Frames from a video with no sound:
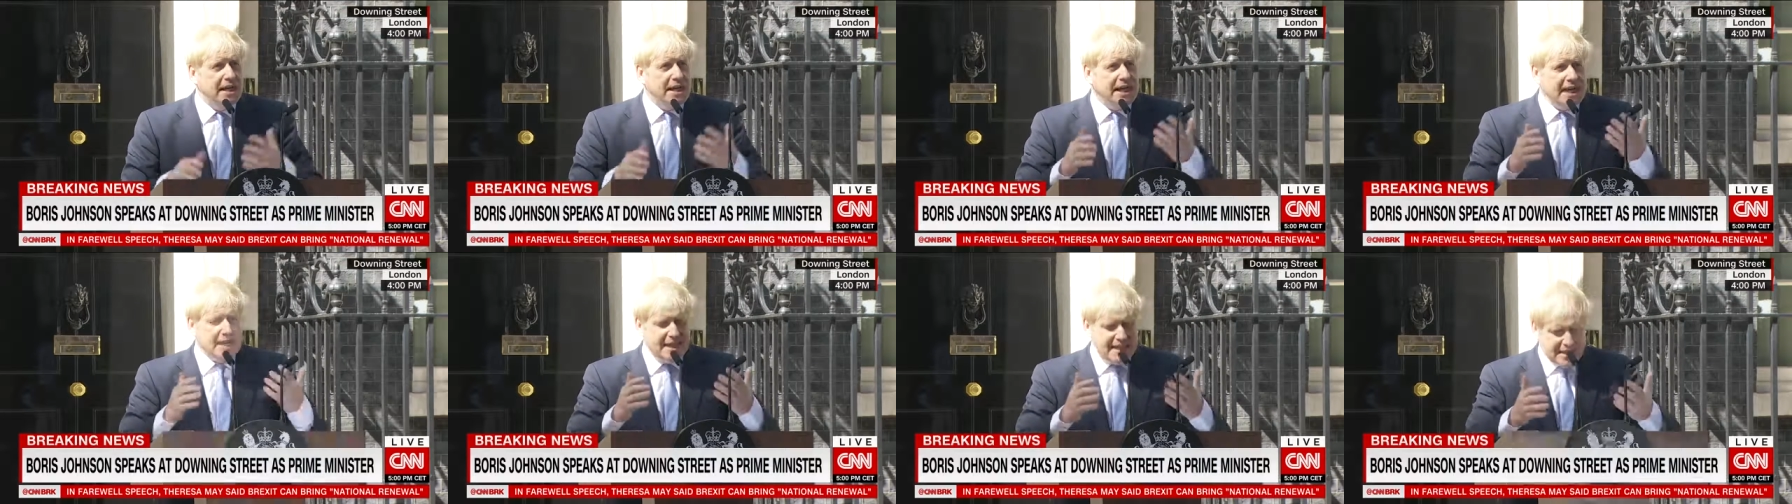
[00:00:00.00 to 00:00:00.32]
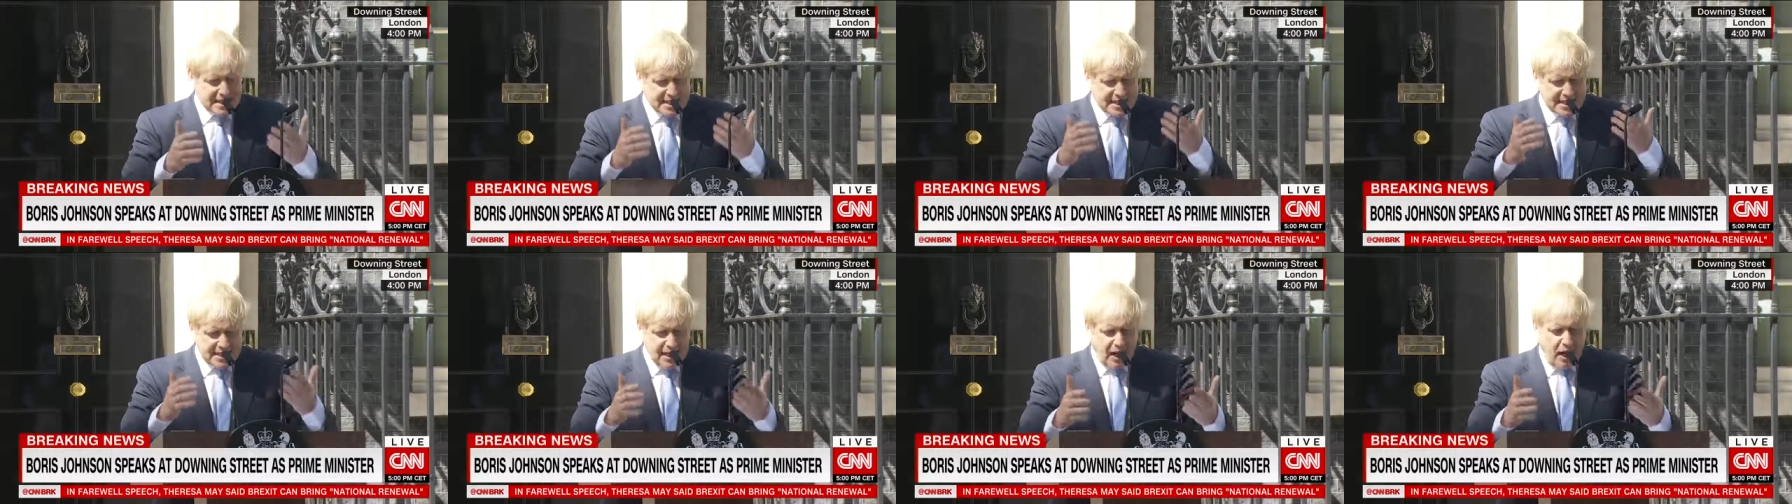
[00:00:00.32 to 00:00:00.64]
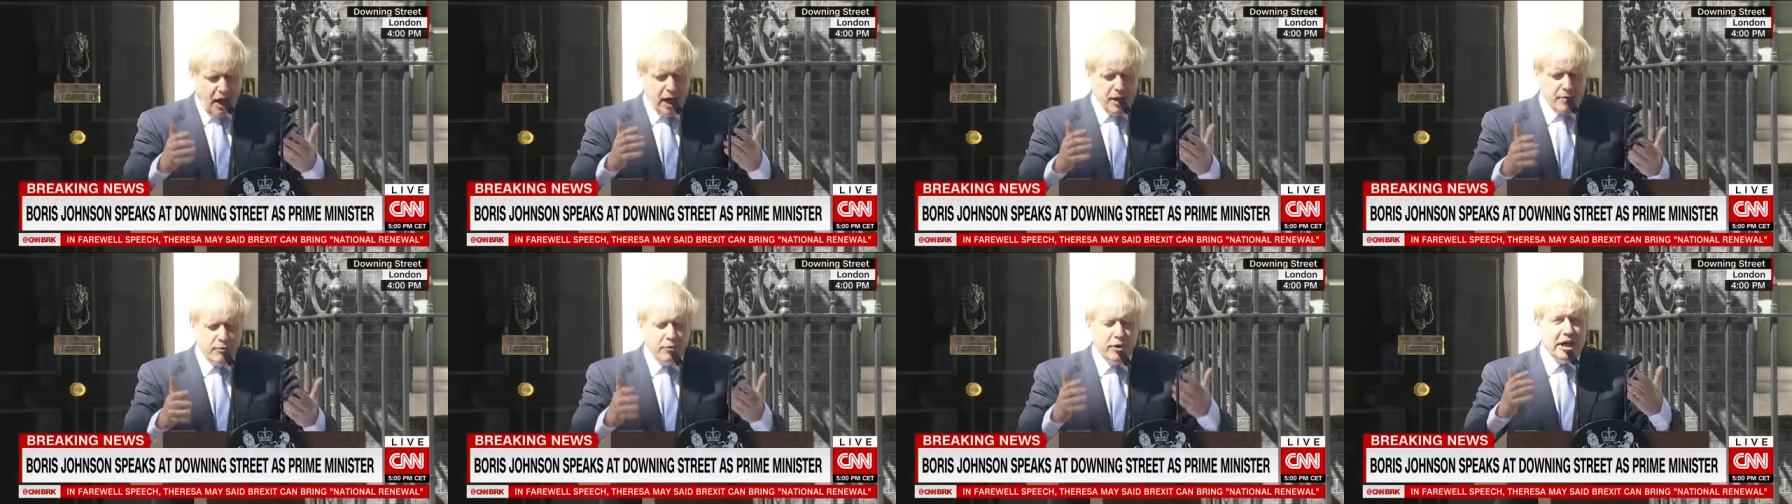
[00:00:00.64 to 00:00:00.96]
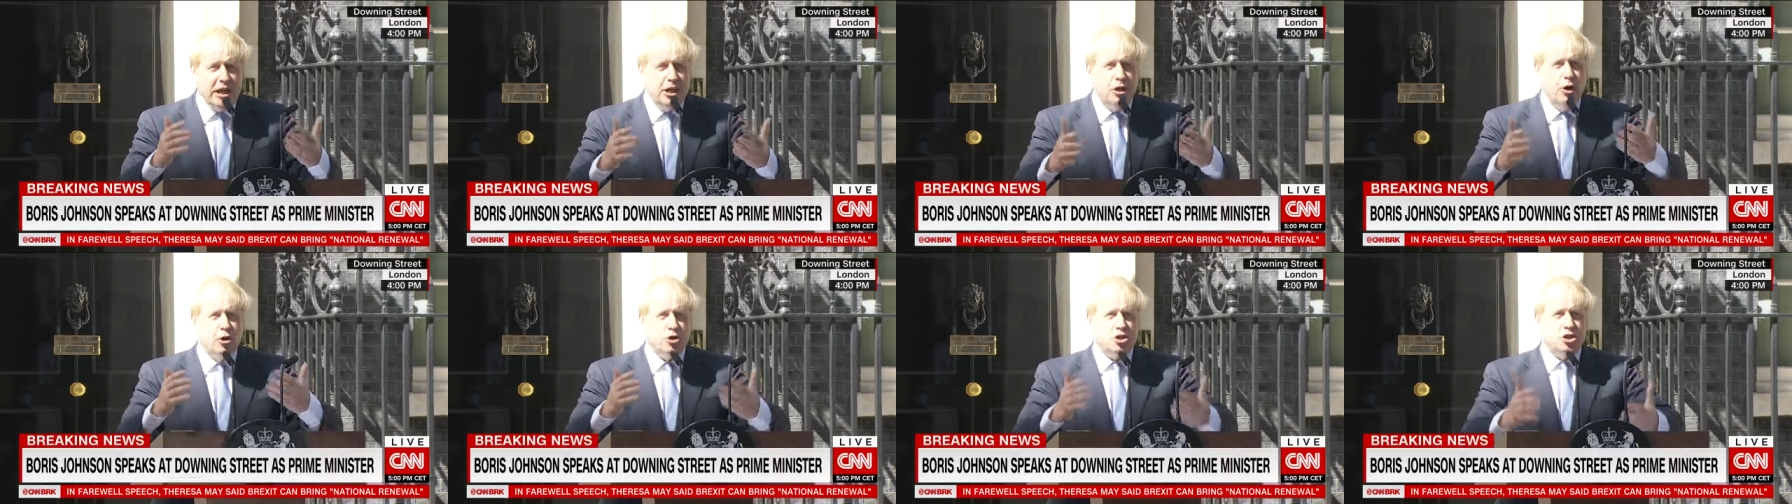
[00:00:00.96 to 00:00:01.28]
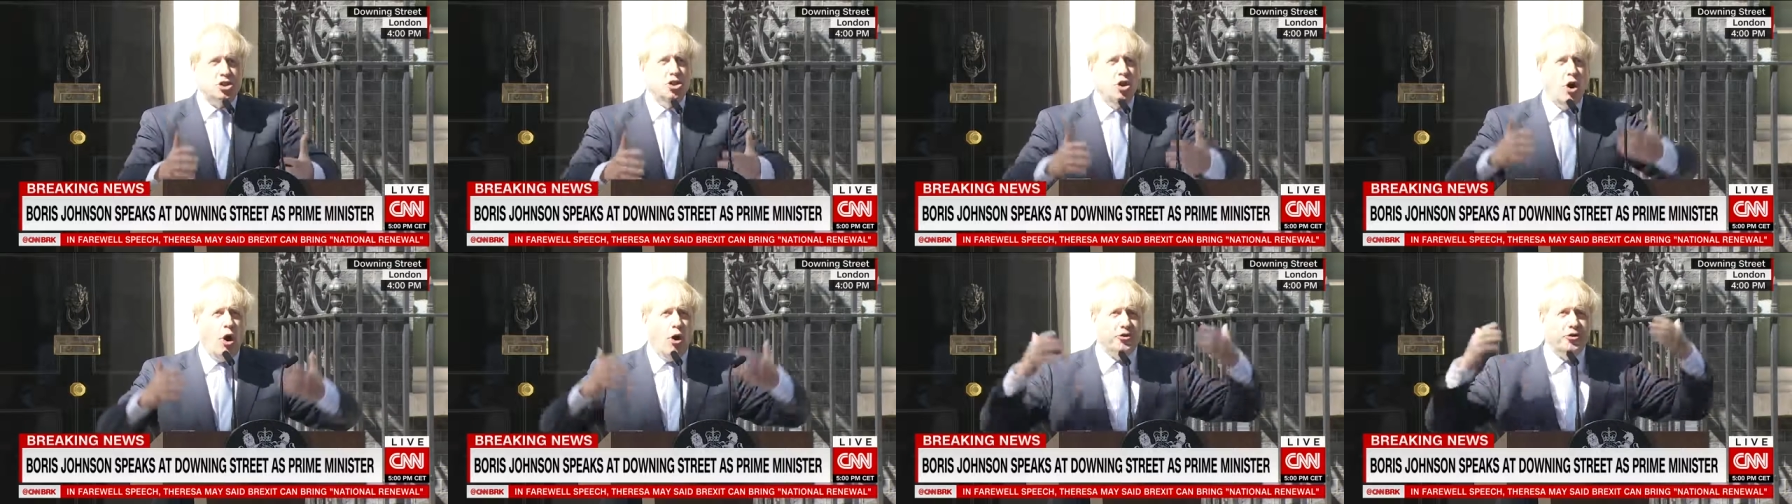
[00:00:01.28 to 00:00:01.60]
it is time we look
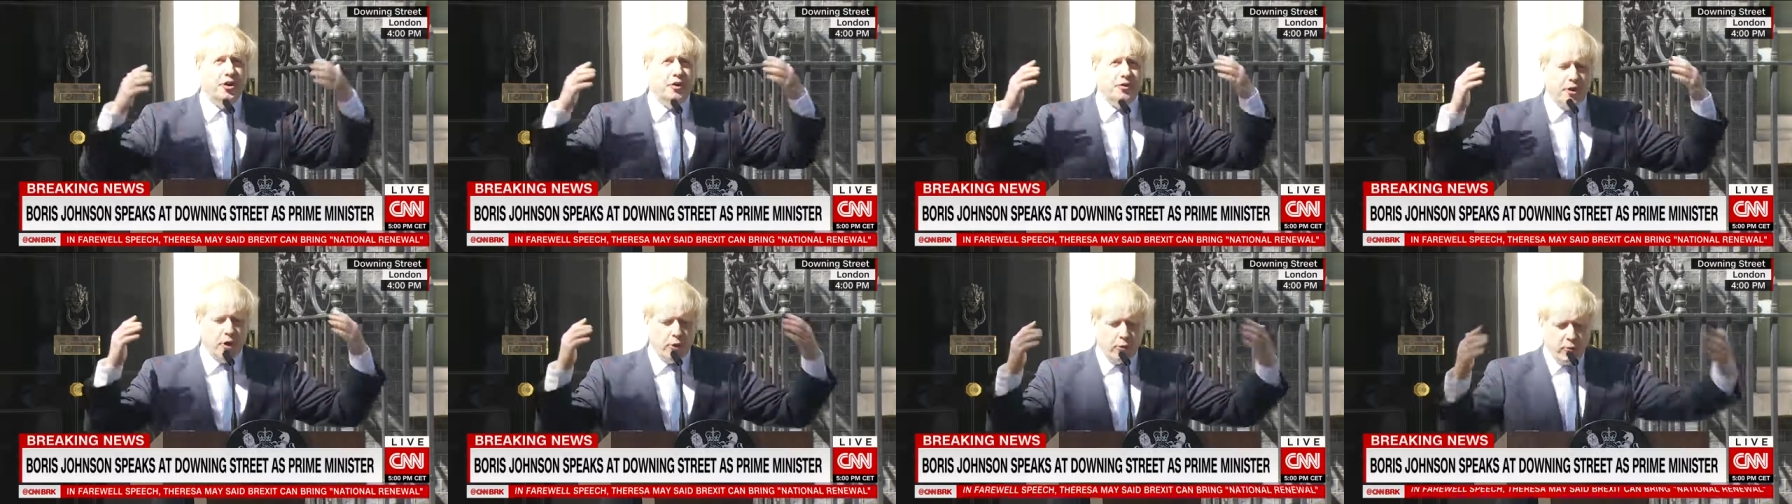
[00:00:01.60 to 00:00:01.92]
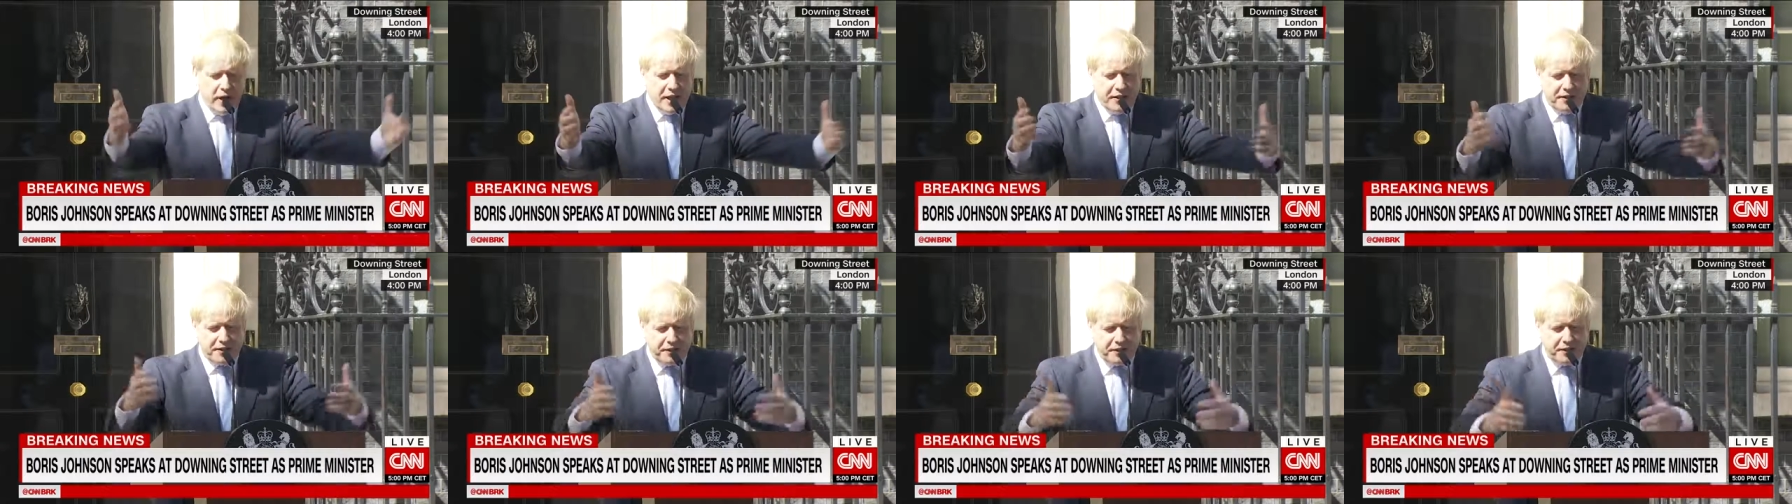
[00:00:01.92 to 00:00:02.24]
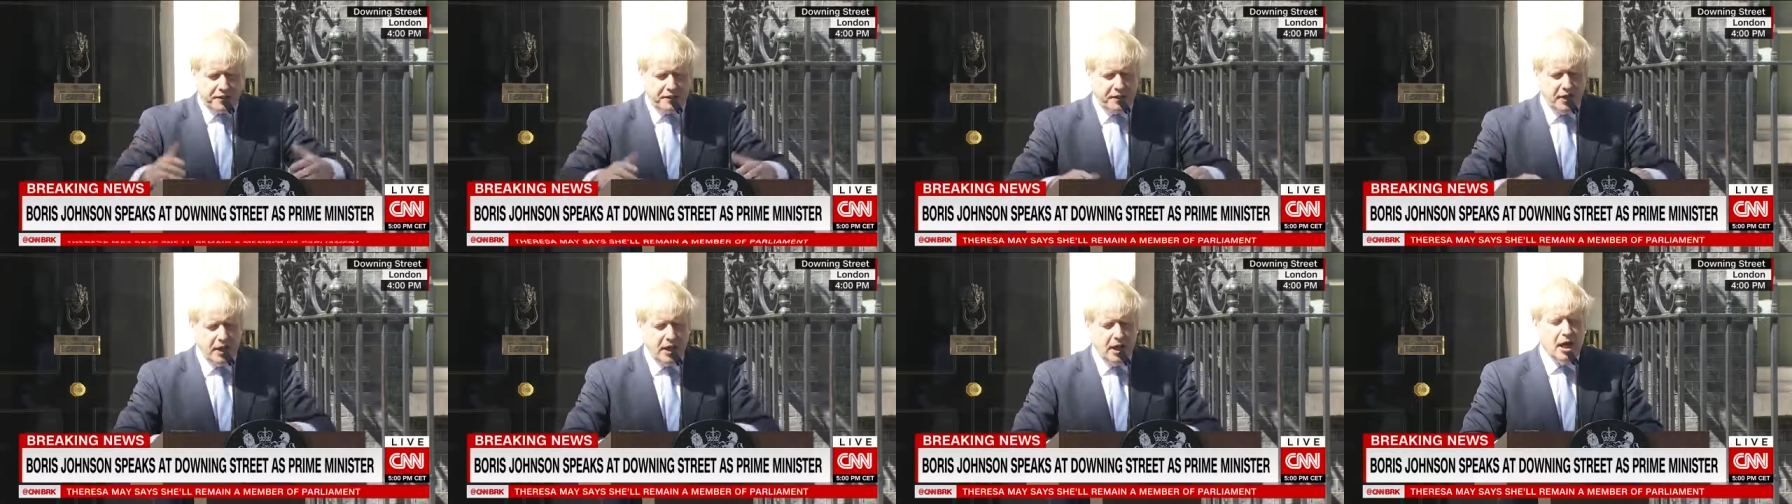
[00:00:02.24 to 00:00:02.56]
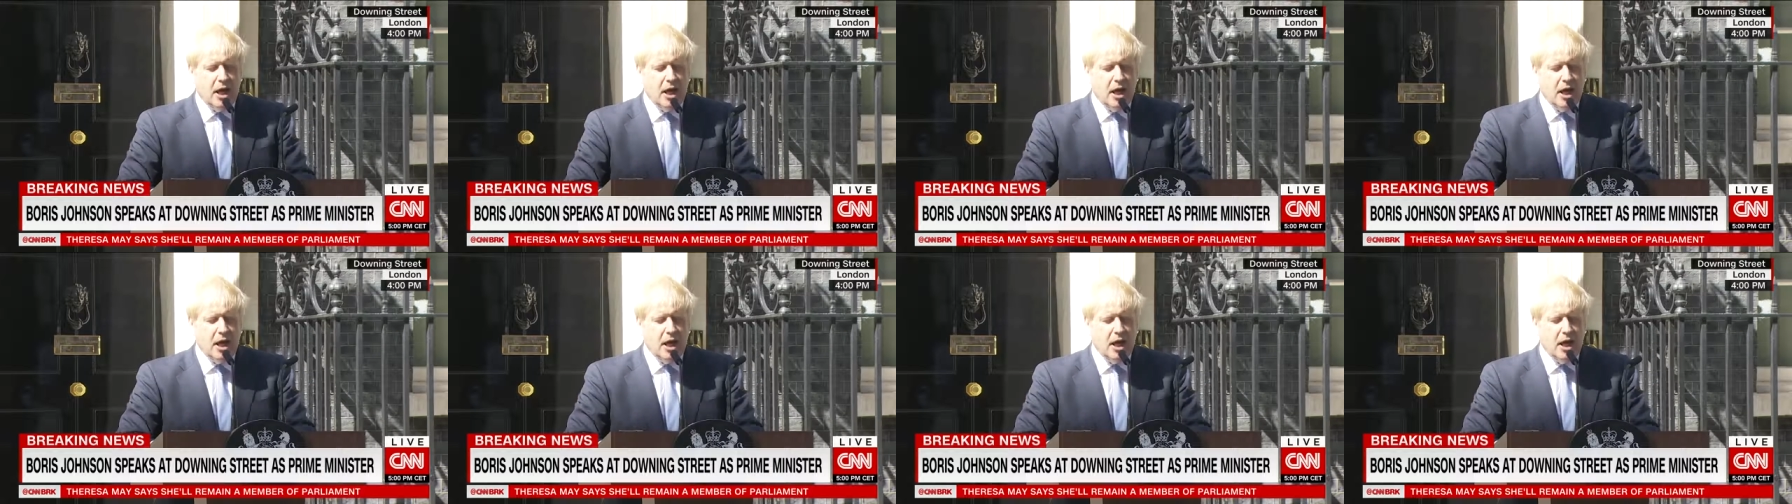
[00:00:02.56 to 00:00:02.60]
not at the risks